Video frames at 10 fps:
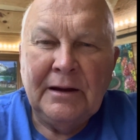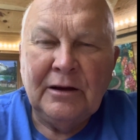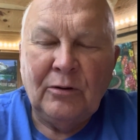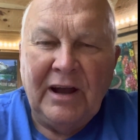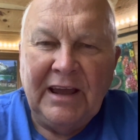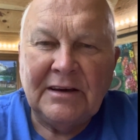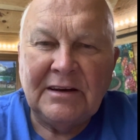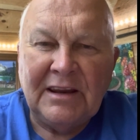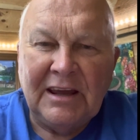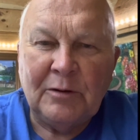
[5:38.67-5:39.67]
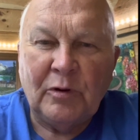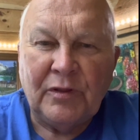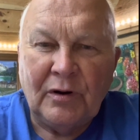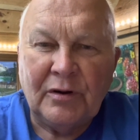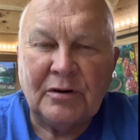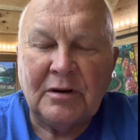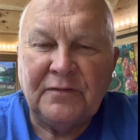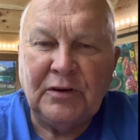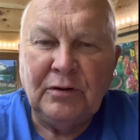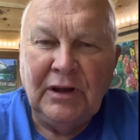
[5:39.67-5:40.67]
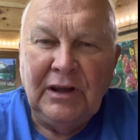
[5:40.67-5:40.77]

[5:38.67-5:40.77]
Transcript: go hand in hand with honor? If you